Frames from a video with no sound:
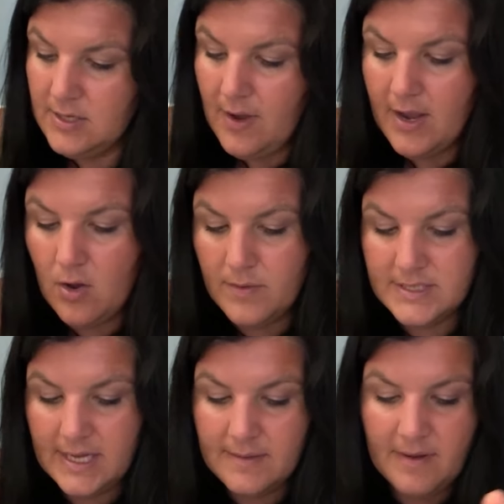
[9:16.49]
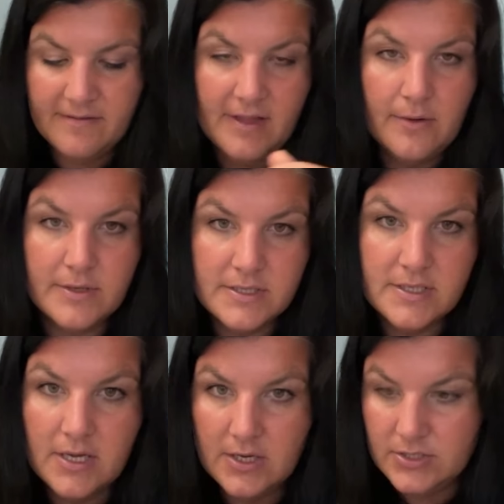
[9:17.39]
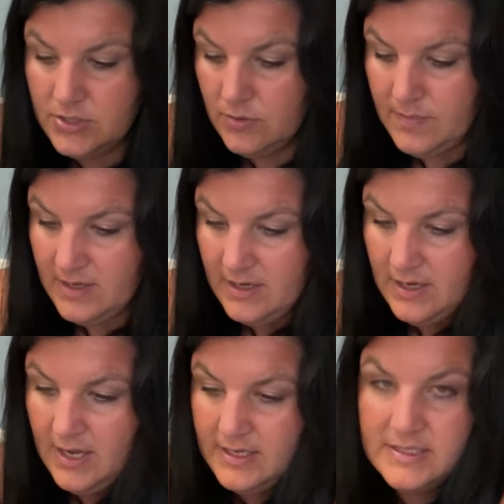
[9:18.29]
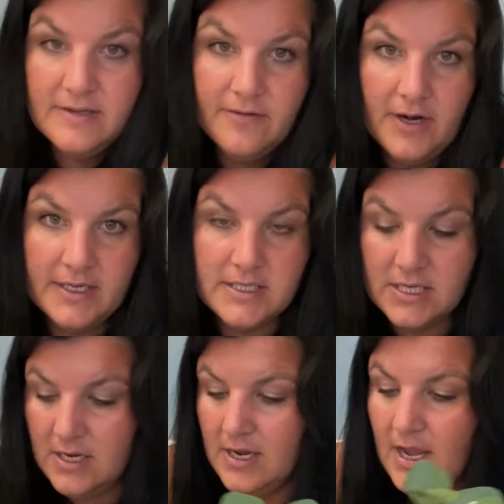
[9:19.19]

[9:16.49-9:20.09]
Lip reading: So I always like my flowers to be different.